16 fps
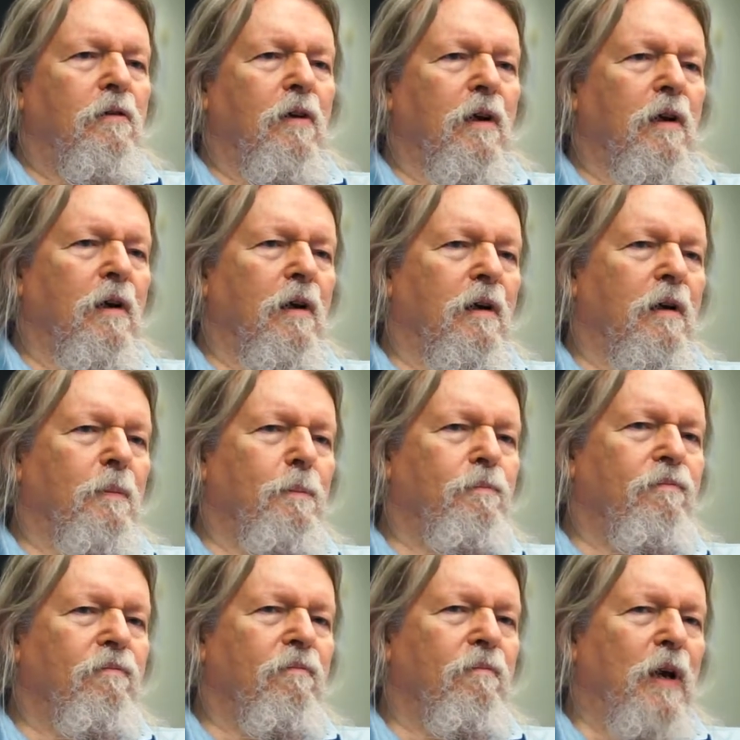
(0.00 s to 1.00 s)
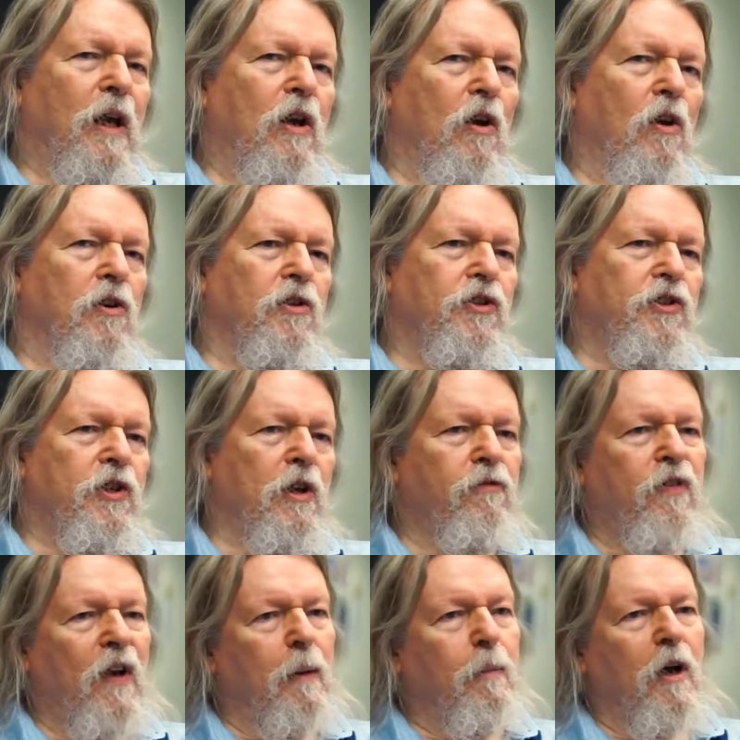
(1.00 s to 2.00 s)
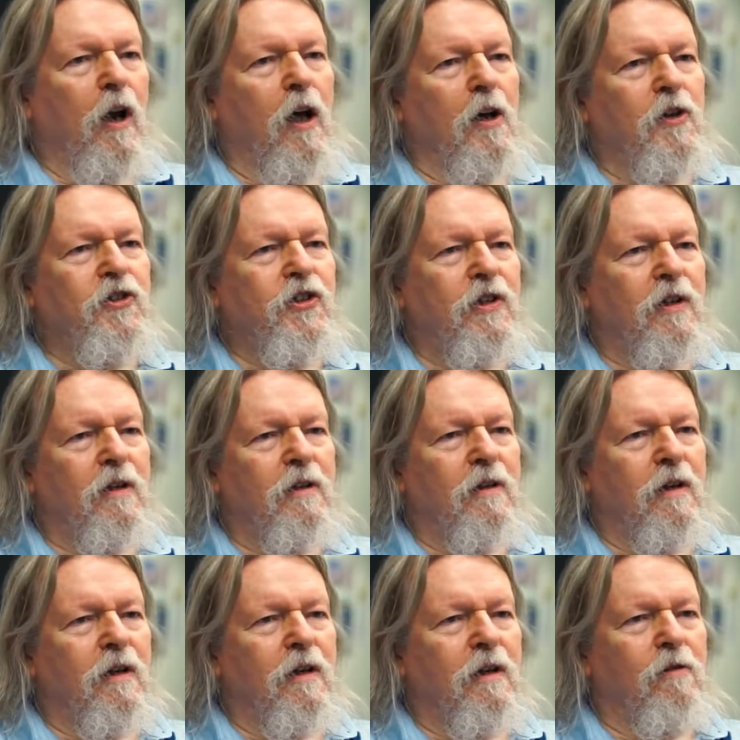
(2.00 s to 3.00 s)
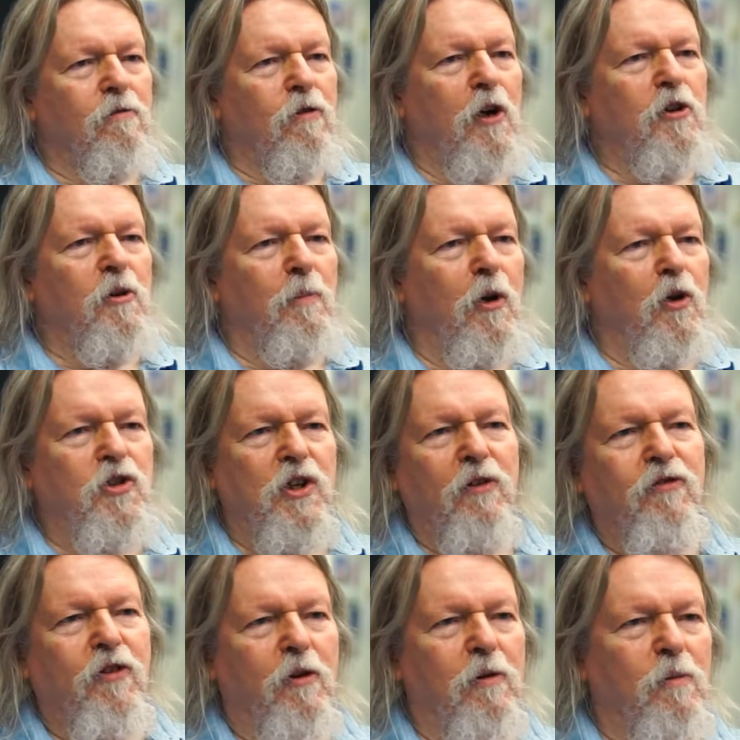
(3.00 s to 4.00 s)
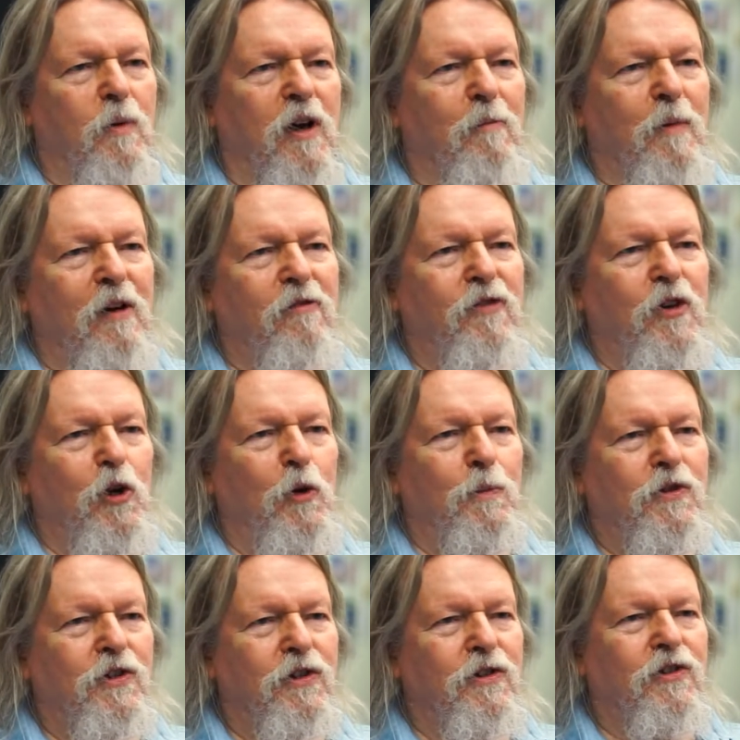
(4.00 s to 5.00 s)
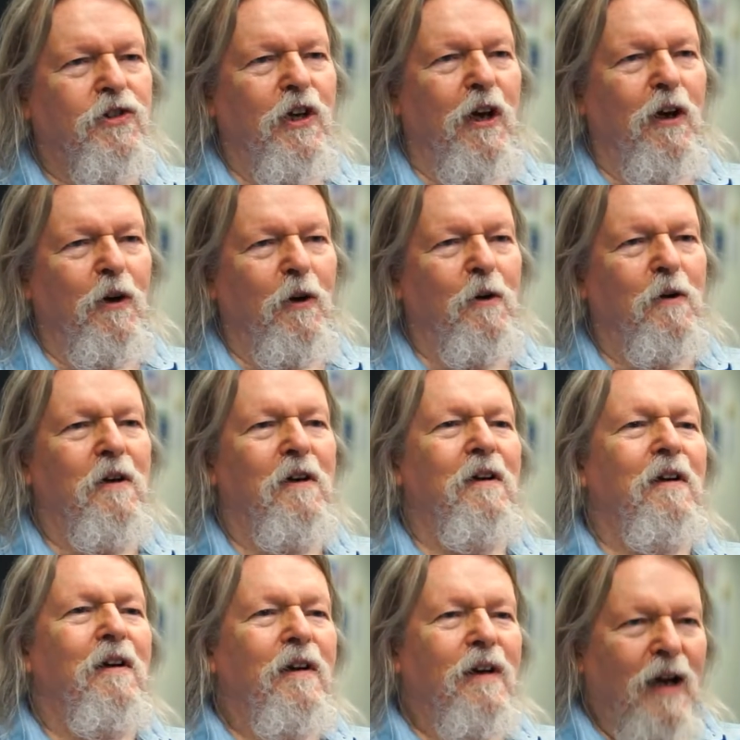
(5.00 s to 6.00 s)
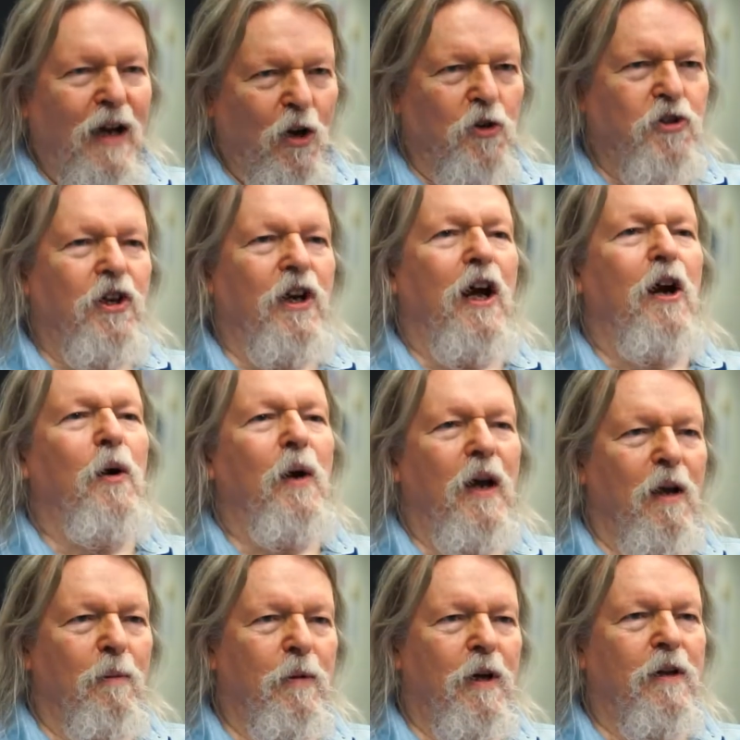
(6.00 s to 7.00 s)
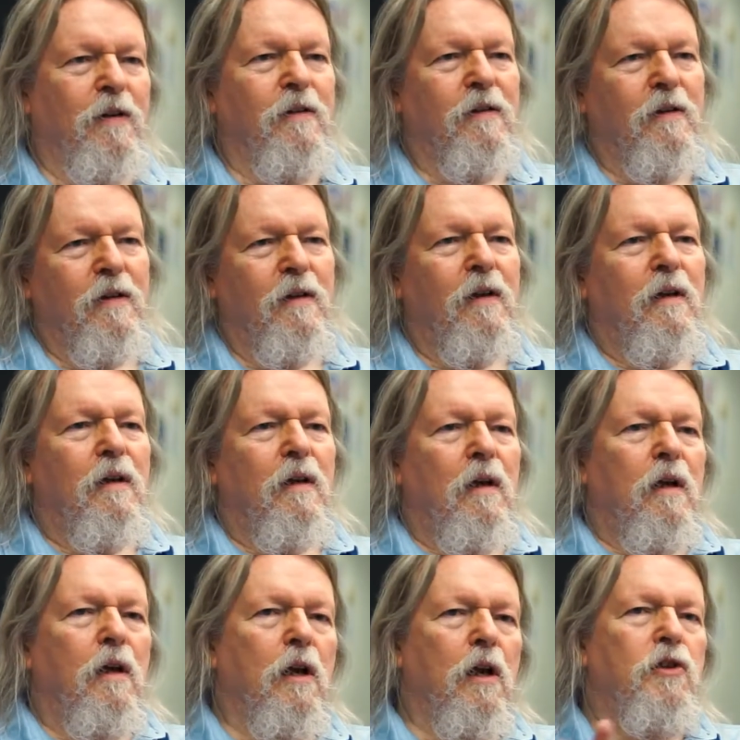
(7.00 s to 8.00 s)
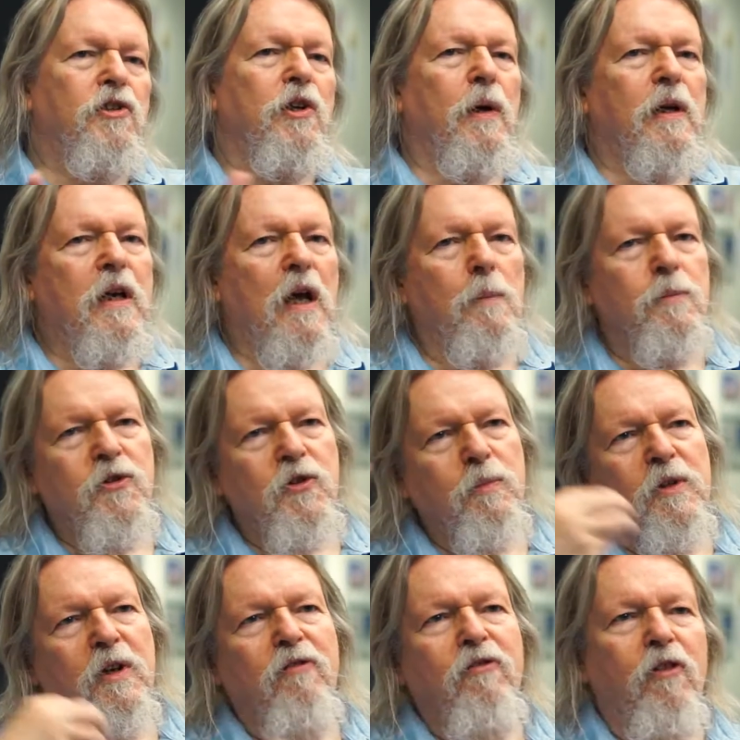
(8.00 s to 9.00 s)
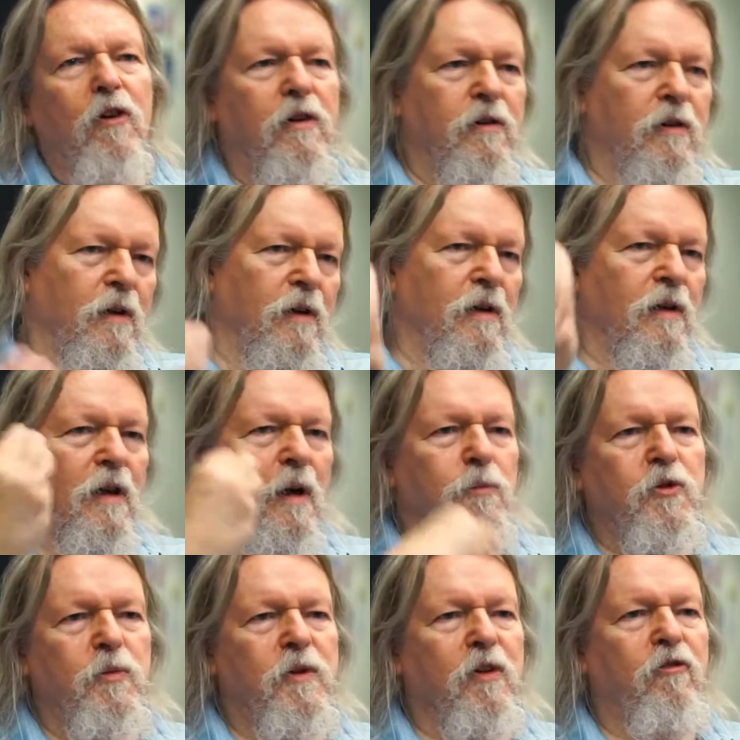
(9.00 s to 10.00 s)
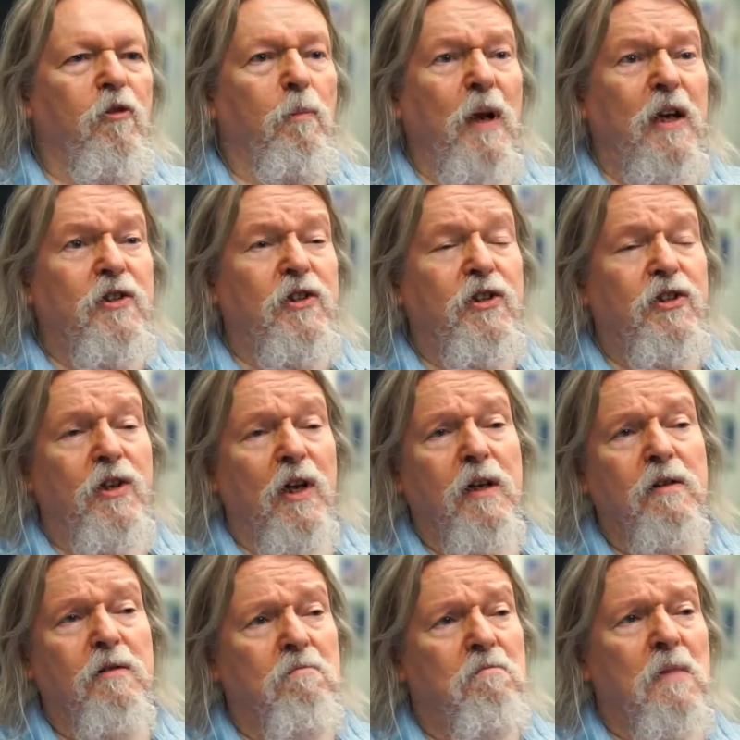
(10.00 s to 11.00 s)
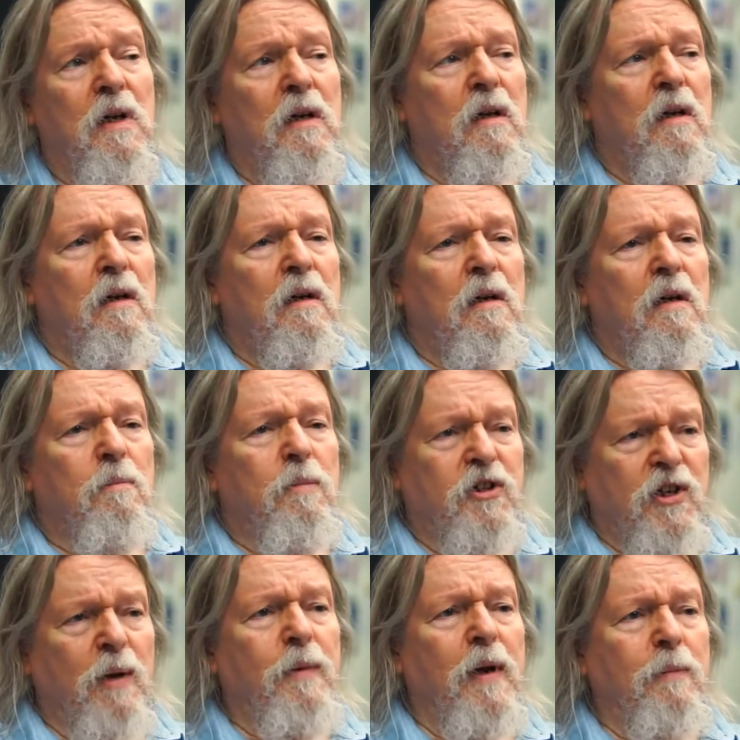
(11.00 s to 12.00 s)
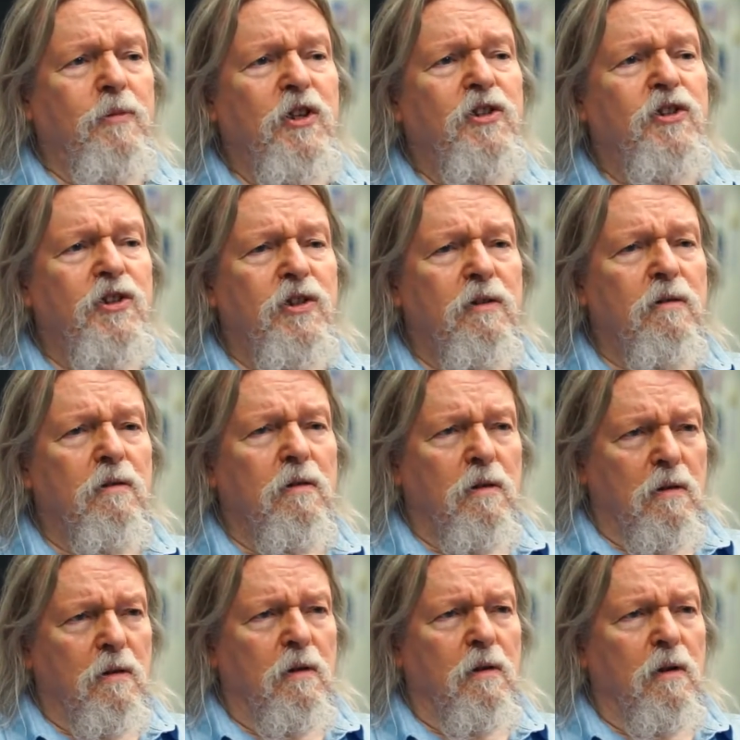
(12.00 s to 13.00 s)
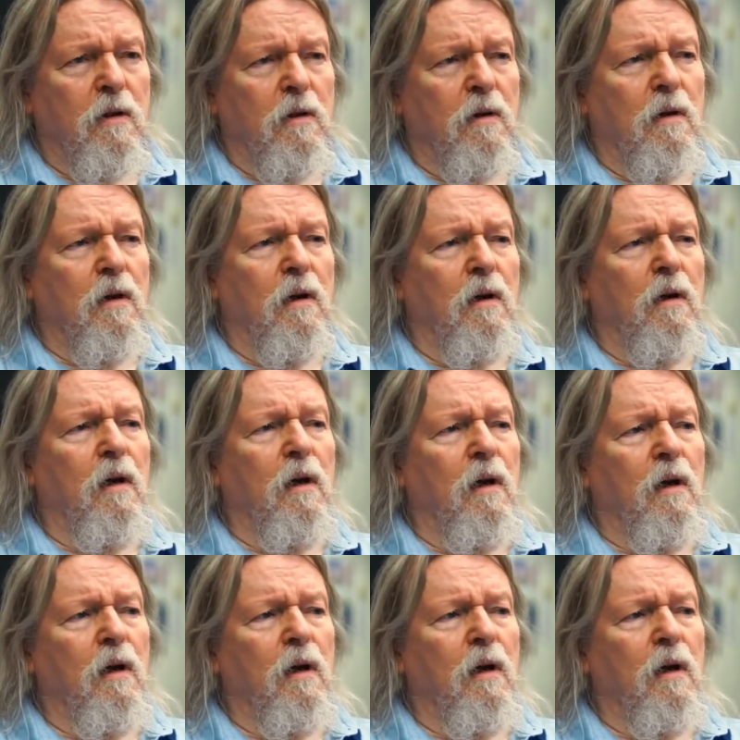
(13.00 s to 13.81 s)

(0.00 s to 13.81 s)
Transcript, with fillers: Philip Glass wrote the music for one of my films, so I got to know him, and you know, so it comes from different places, but sometimes it's you